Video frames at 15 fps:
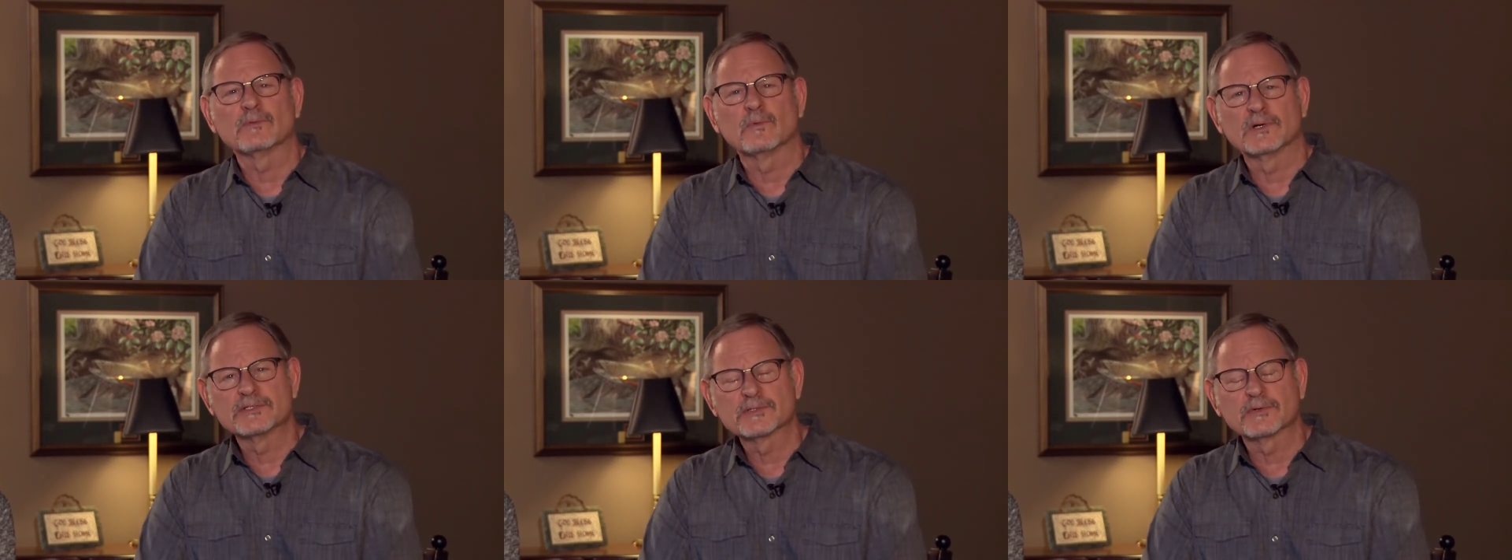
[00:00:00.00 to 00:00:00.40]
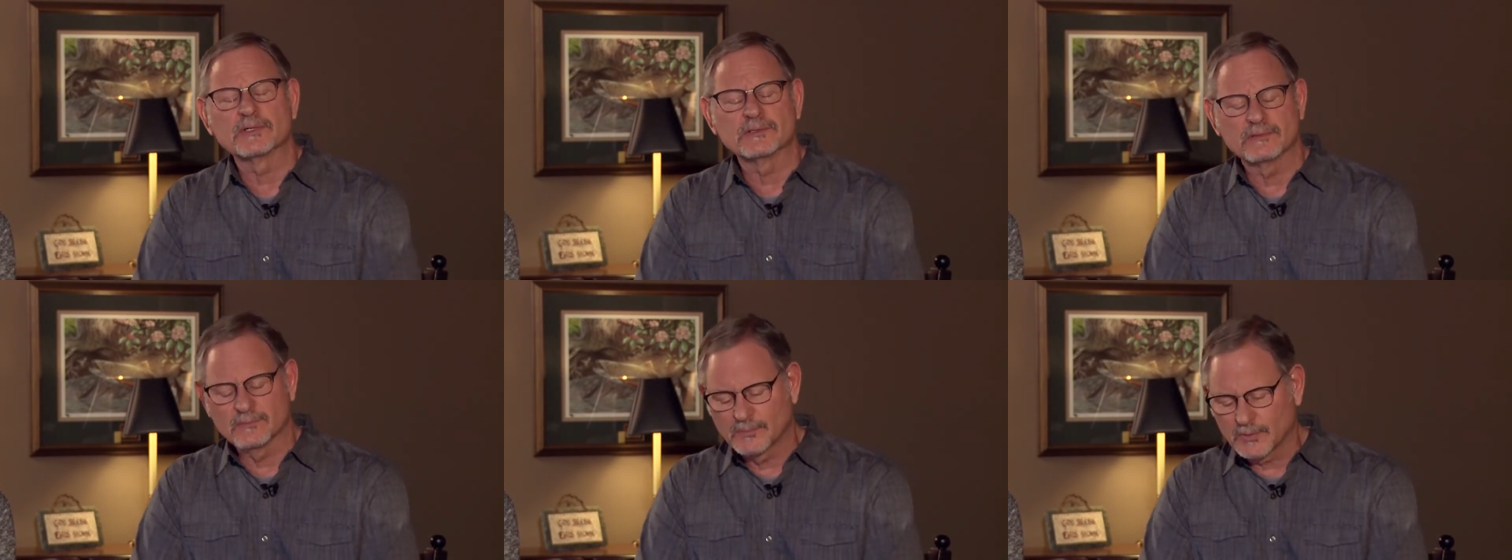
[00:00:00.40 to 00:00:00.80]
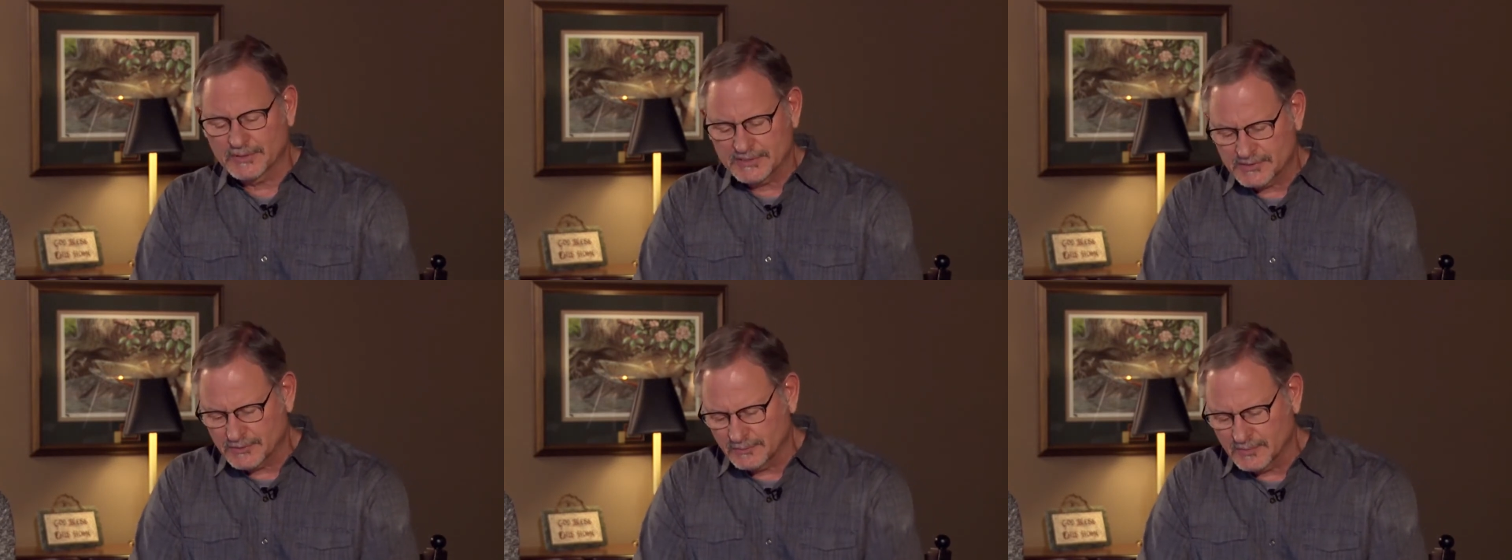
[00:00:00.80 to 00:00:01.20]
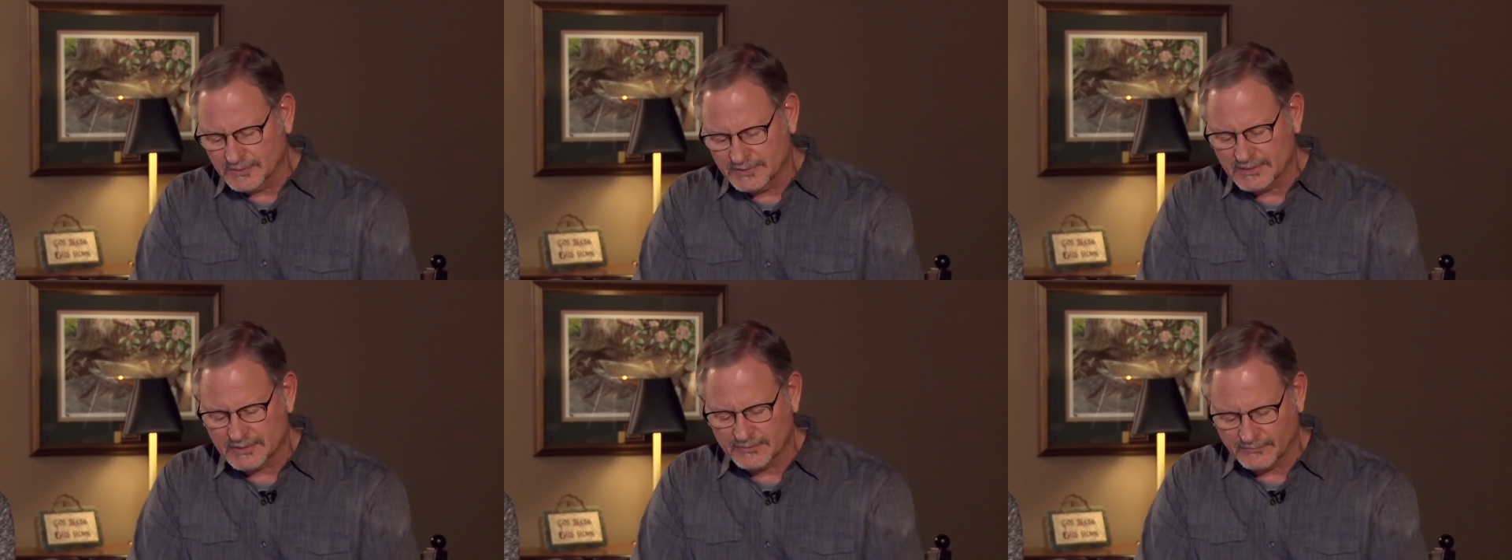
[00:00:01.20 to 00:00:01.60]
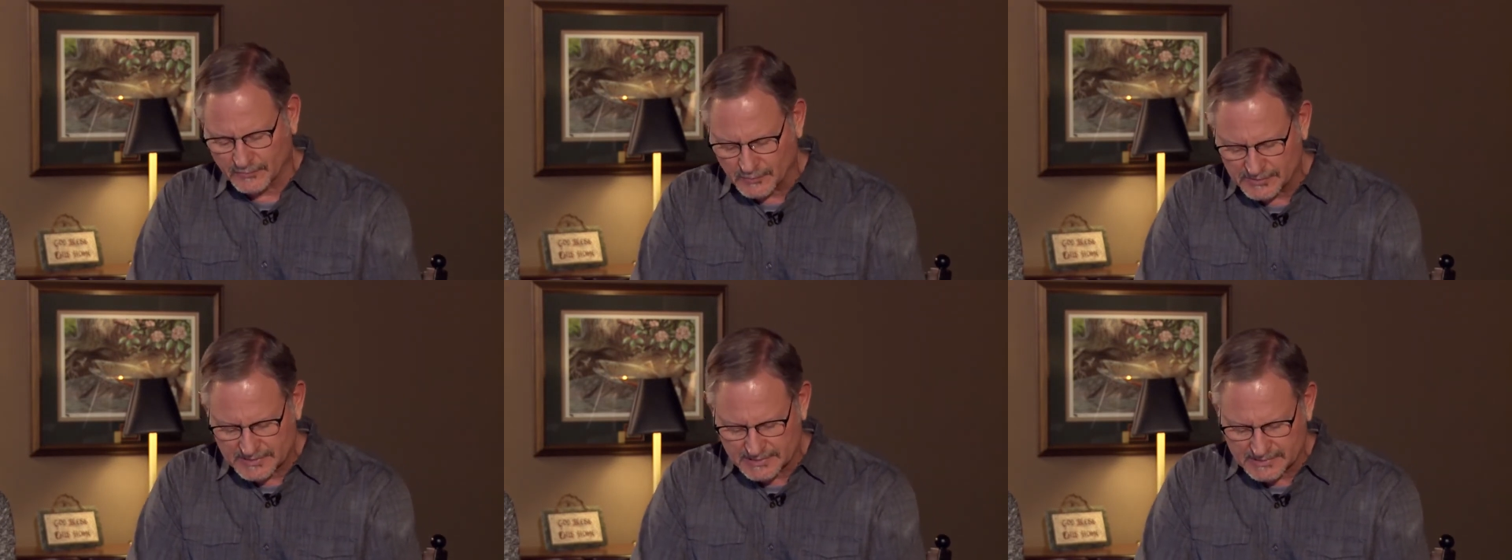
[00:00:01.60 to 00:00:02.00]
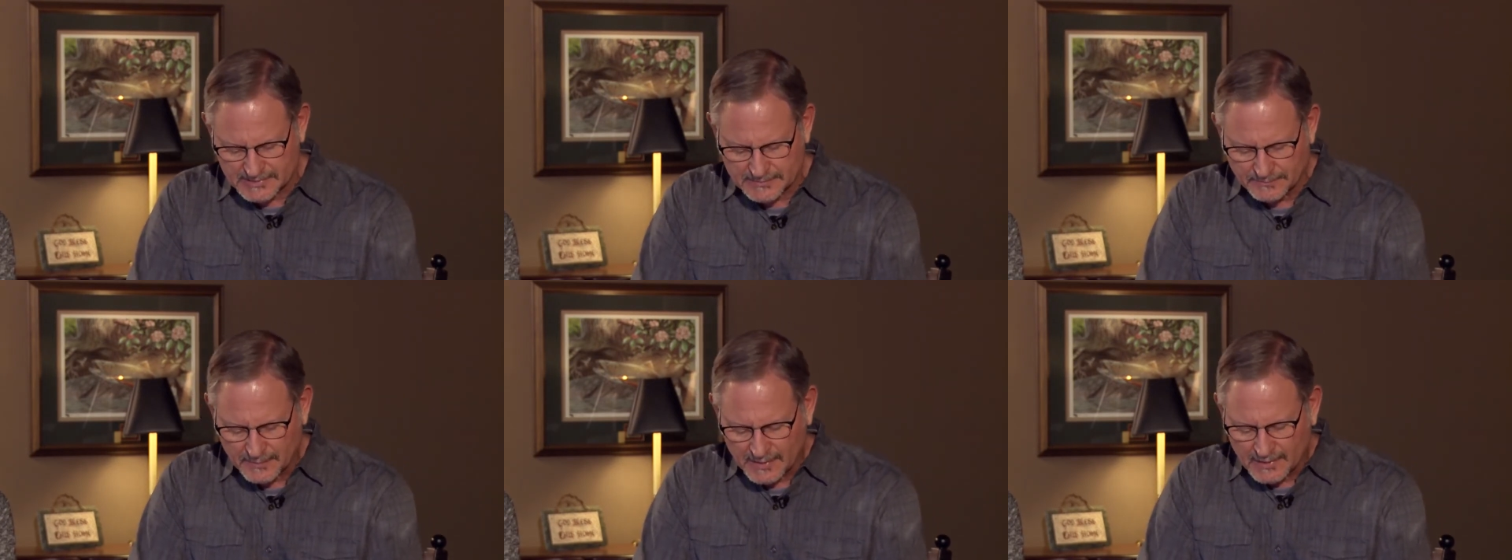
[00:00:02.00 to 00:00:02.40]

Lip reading: 1.2 million divorces.